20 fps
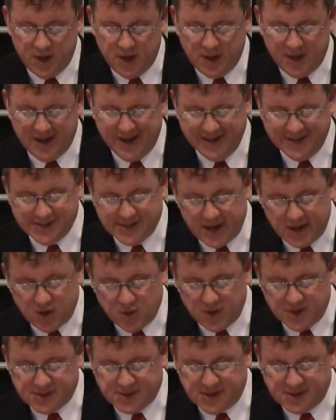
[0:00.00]
He said to
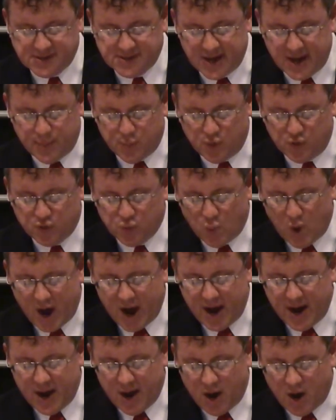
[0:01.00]
his disciples,
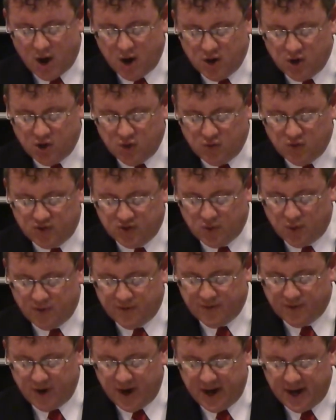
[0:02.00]
why are you so
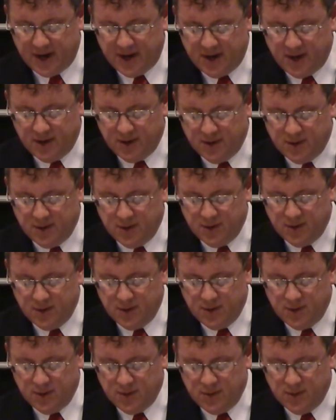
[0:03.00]
afraid?
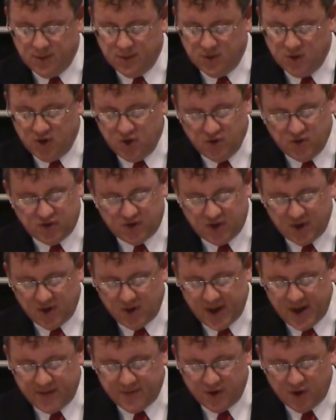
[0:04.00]
Do you still
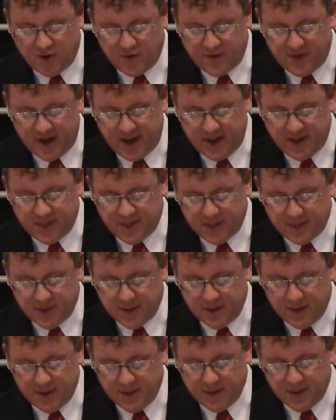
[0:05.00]
have no faith?
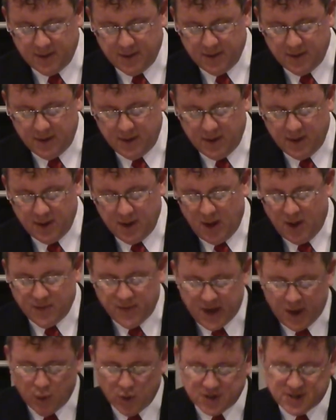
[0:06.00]

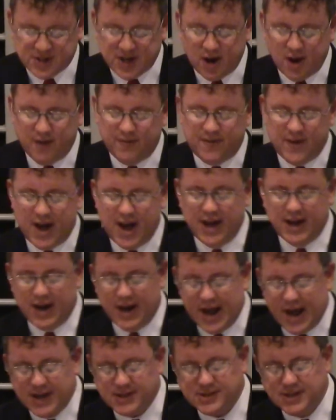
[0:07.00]
They were terrified and
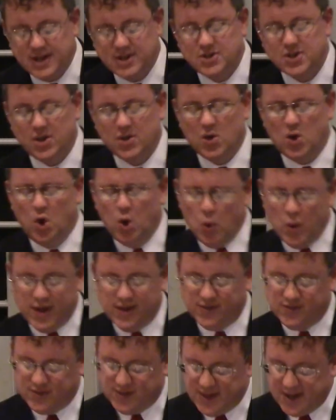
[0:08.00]
asked each other, who
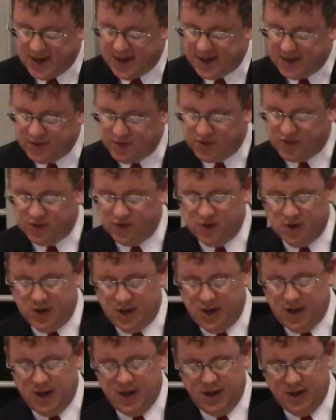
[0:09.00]
is this?
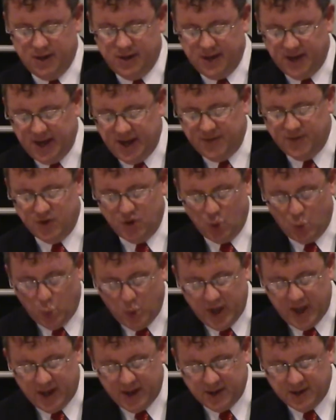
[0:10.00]
Even the
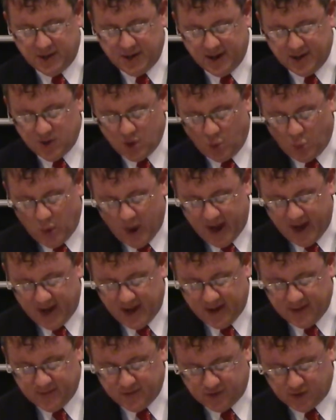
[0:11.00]
wind and the
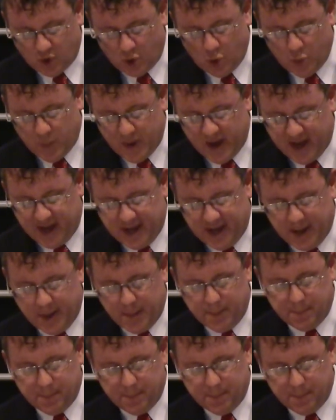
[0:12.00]
waves obey him.